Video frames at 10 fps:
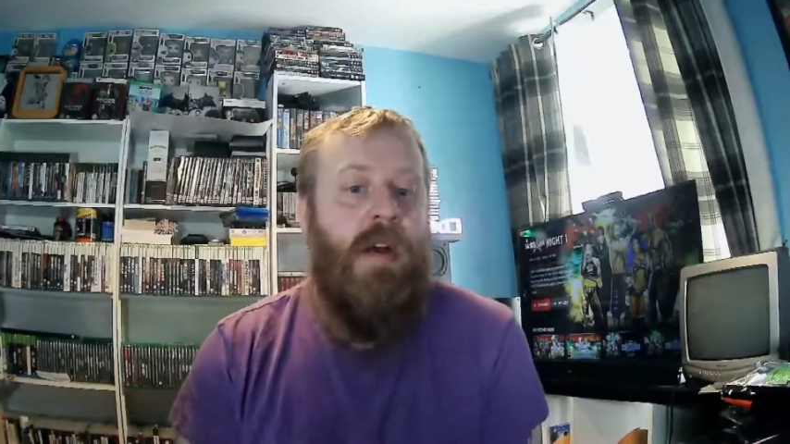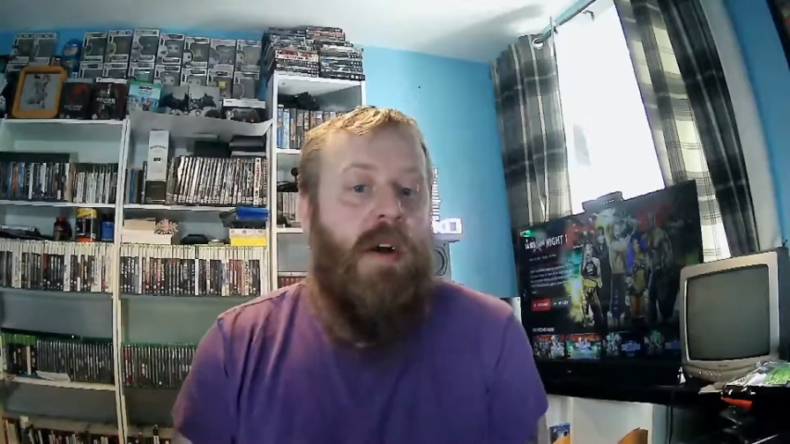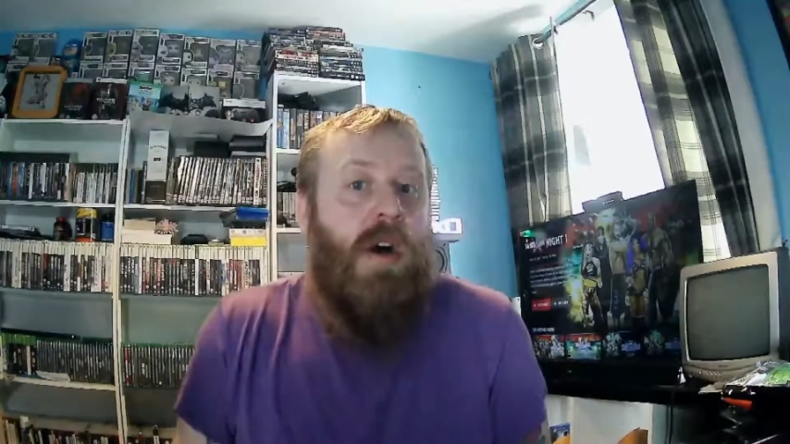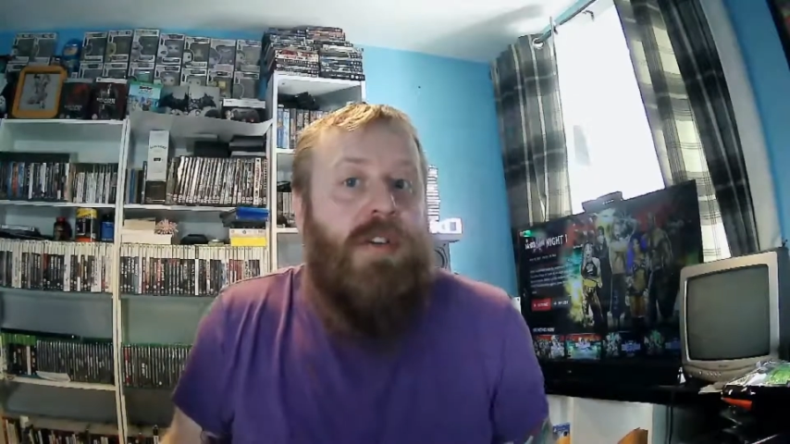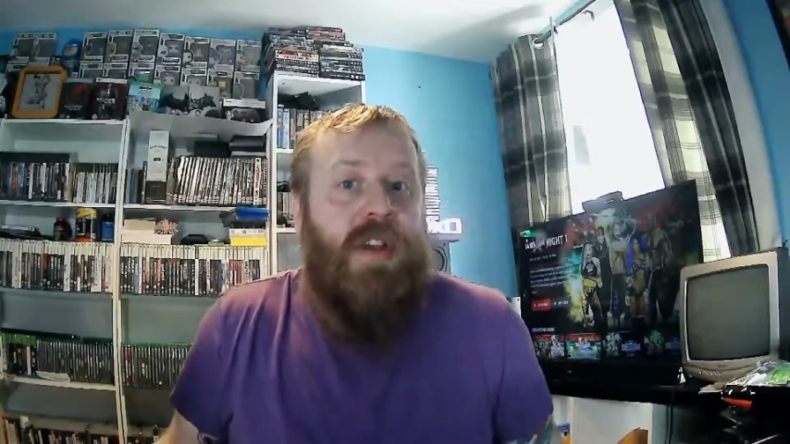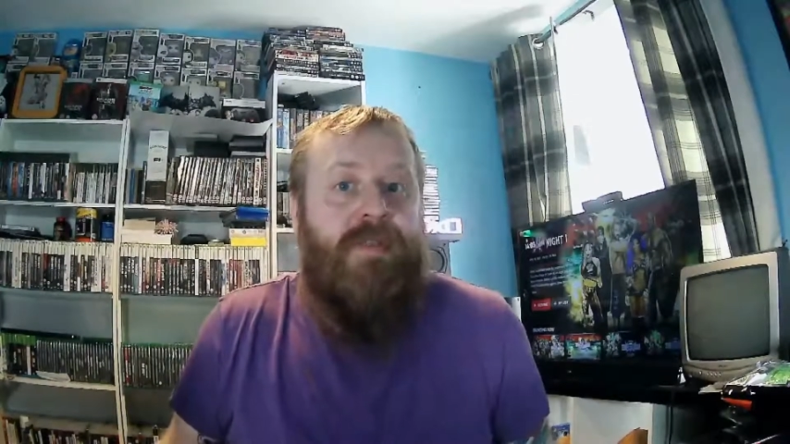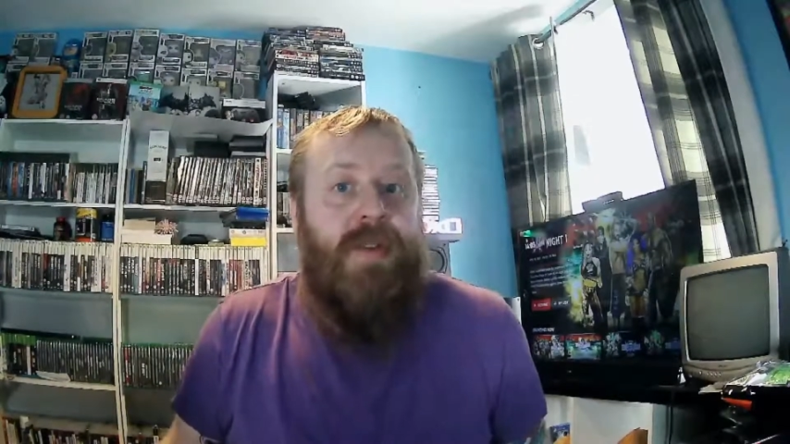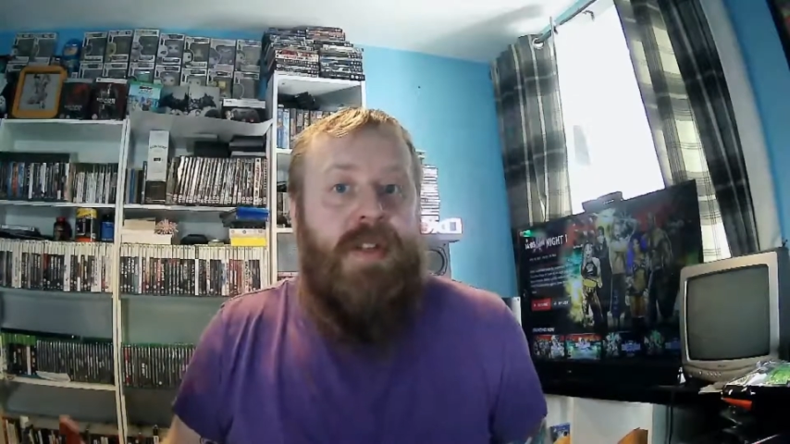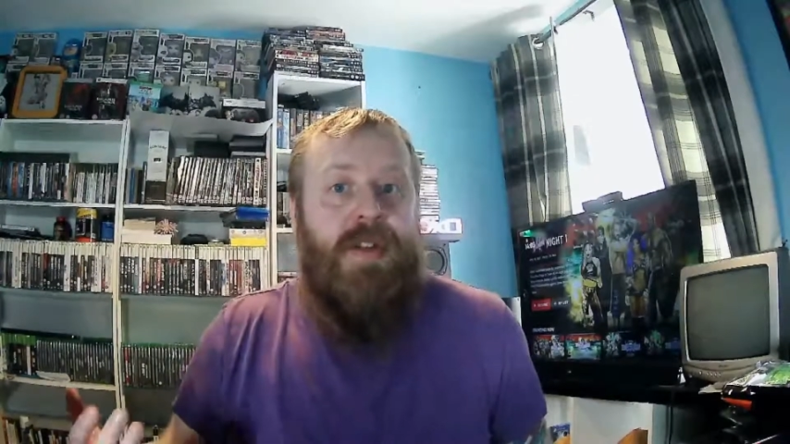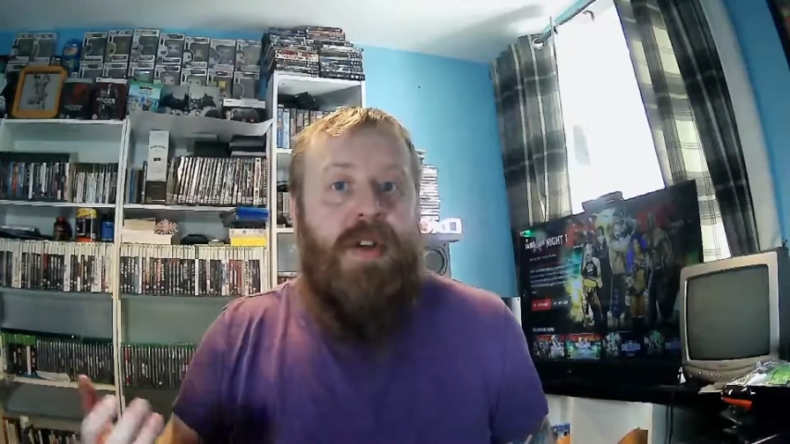All that's left for me
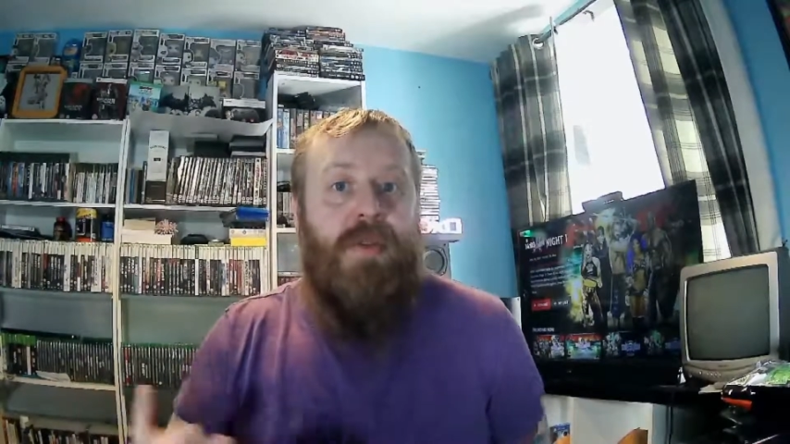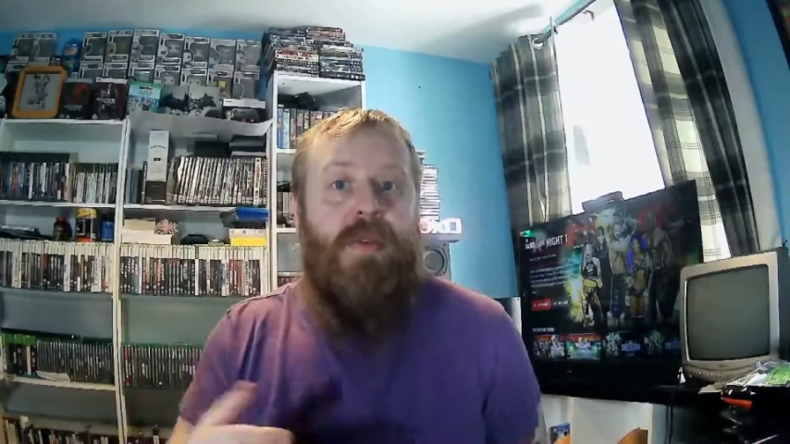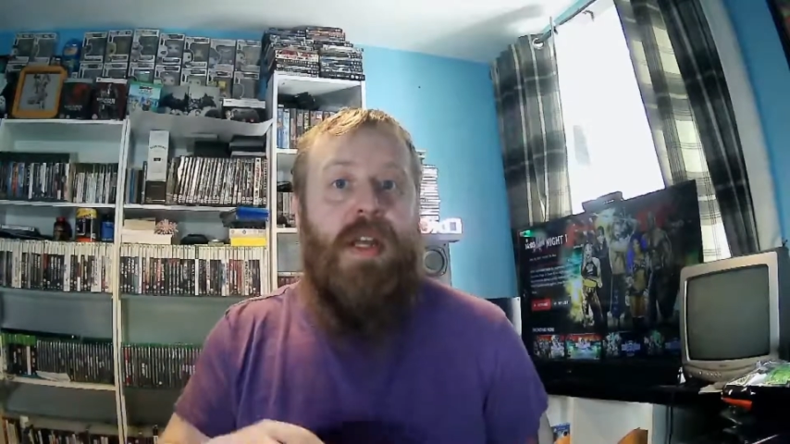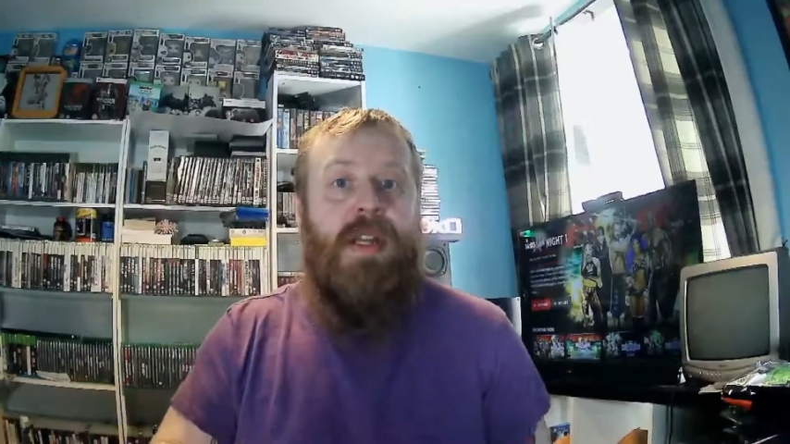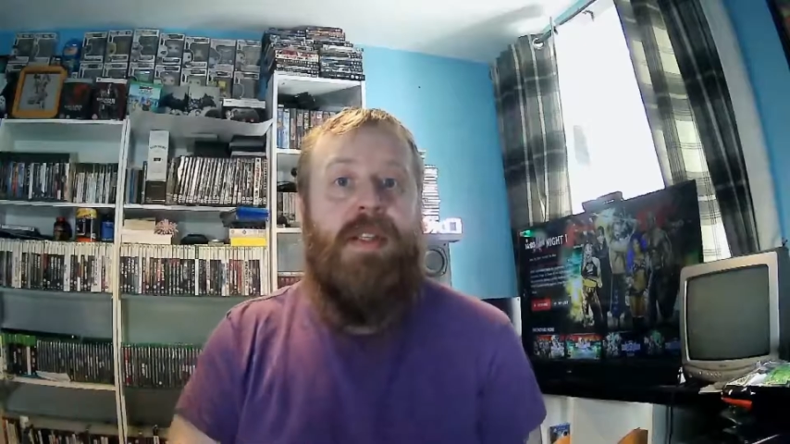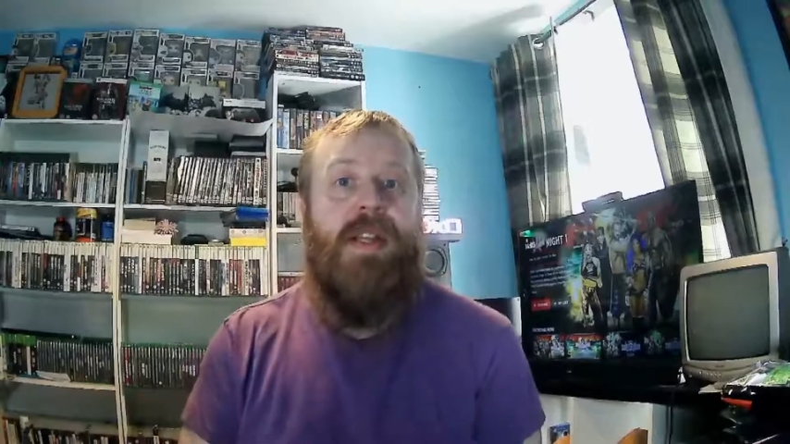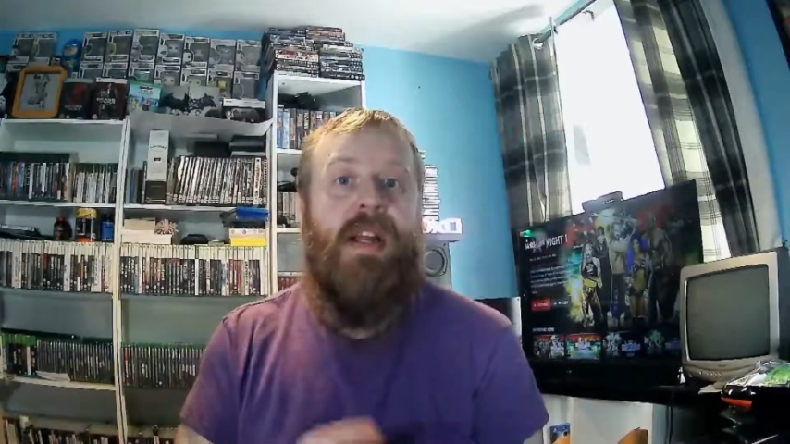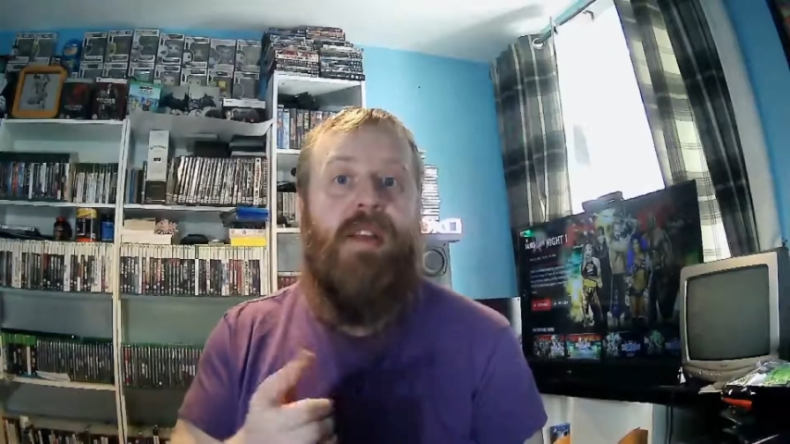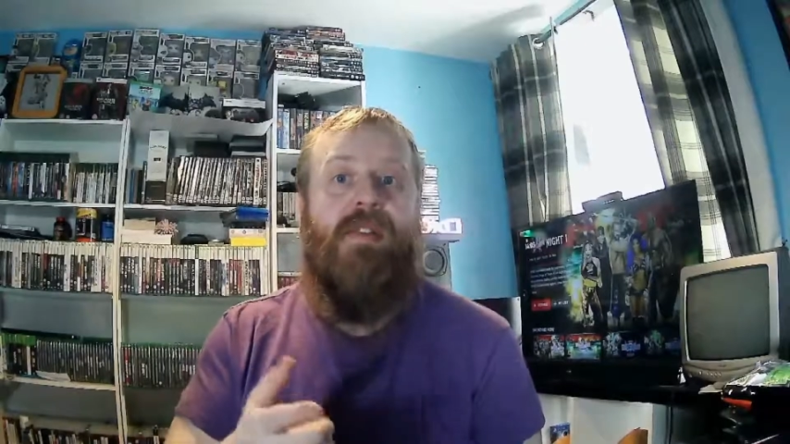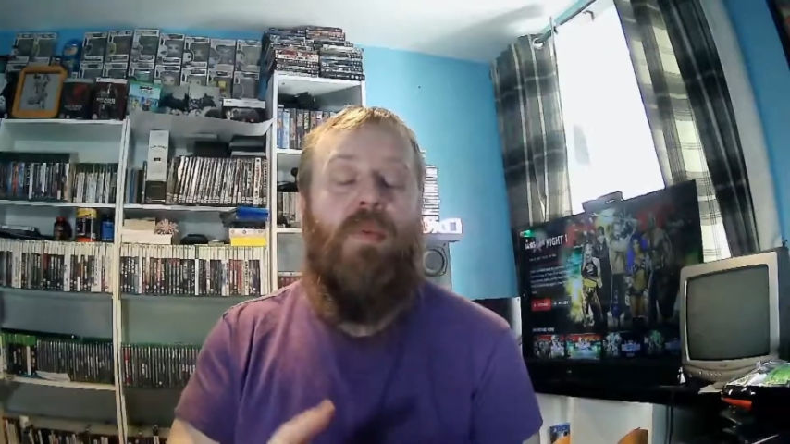to do is
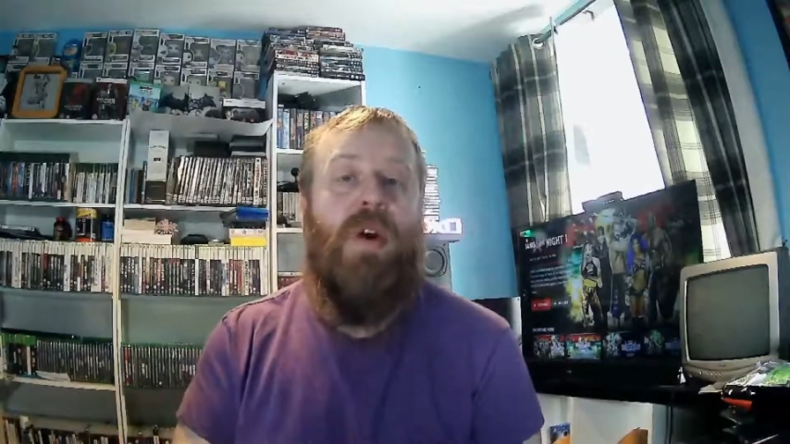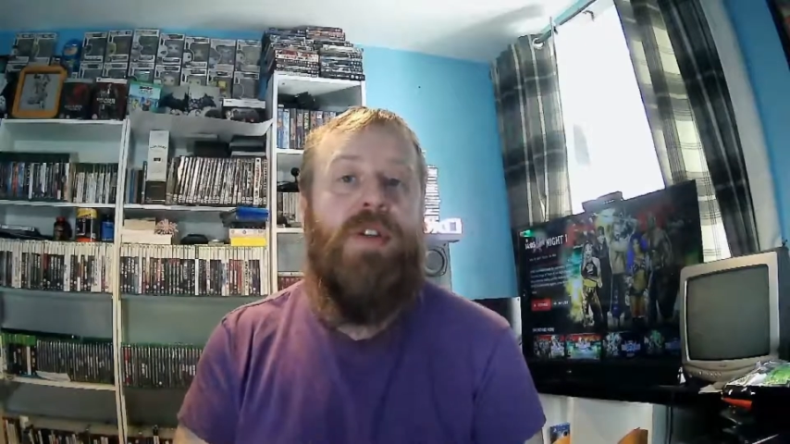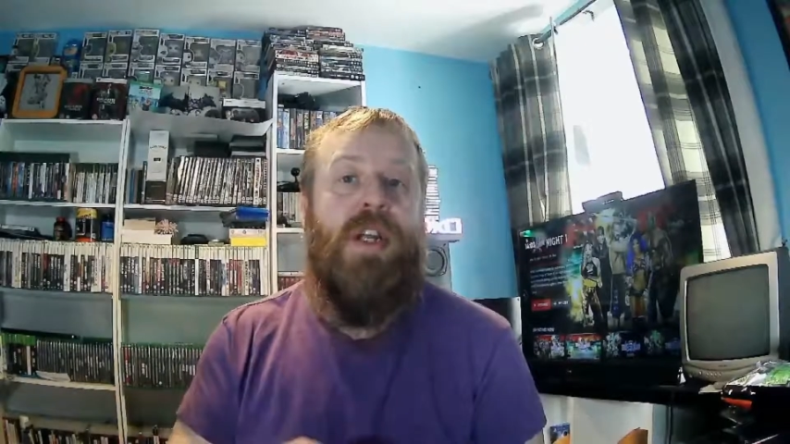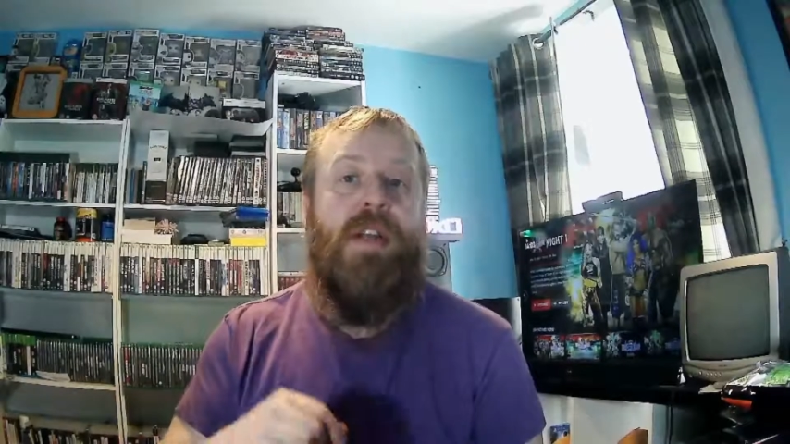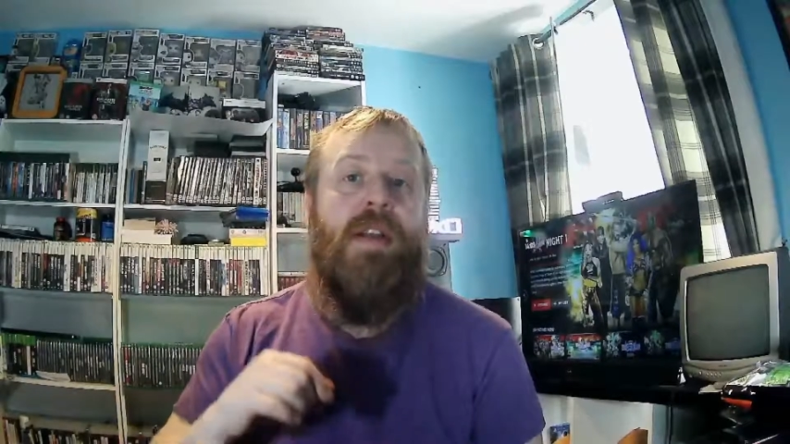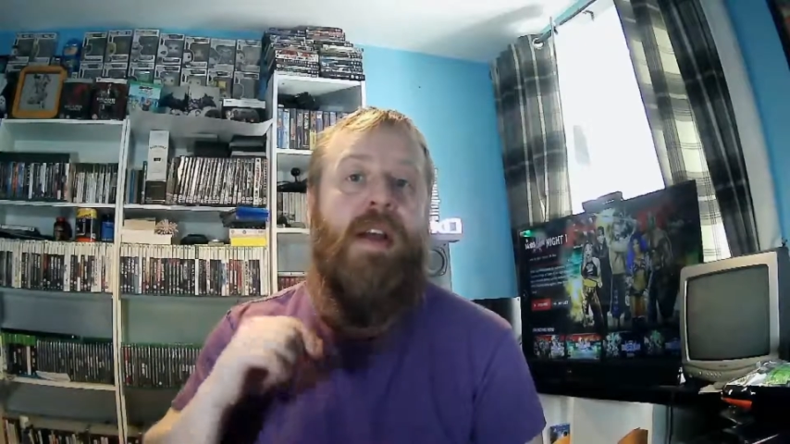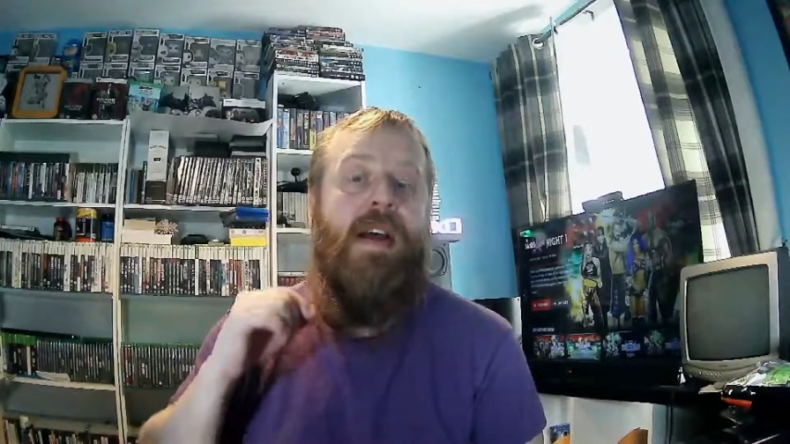thank you for watching.